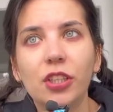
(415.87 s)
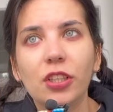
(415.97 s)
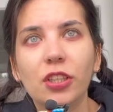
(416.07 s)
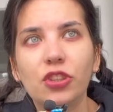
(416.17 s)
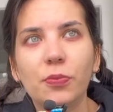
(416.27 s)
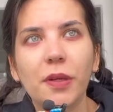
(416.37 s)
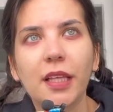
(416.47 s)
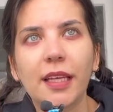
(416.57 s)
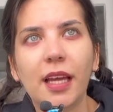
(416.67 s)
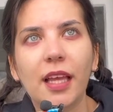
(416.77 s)
it should be
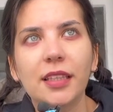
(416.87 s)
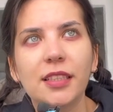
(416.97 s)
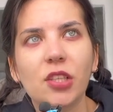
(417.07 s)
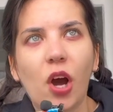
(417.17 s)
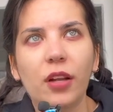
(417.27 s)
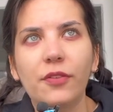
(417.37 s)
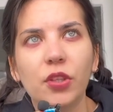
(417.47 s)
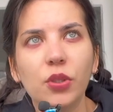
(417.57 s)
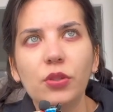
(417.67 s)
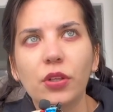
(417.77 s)
like at least
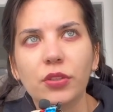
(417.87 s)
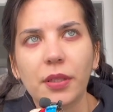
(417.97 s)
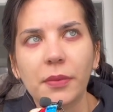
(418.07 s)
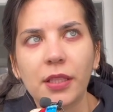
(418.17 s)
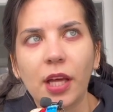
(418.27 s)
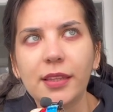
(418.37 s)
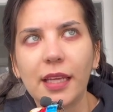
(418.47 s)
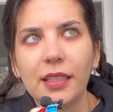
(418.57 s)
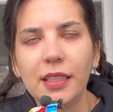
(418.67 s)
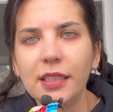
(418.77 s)
convoluted or something, not
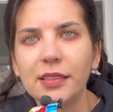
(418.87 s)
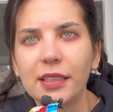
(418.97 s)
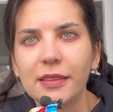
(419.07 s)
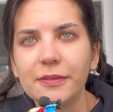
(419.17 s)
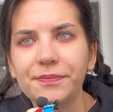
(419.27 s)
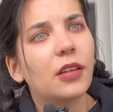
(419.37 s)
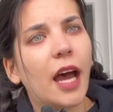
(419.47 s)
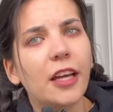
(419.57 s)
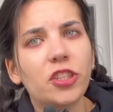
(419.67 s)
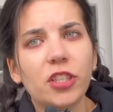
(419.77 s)
that easy.
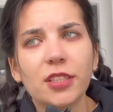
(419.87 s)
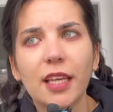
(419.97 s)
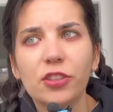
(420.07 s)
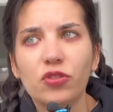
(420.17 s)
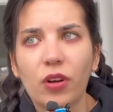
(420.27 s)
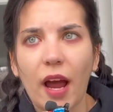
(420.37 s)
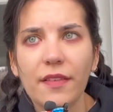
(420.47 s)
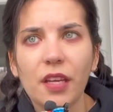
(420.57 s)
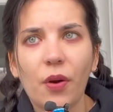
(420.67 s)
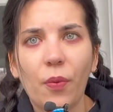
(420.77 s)
As she's like
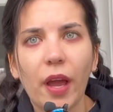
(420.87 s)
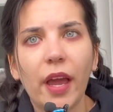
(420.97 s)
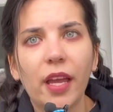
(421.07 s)
driving away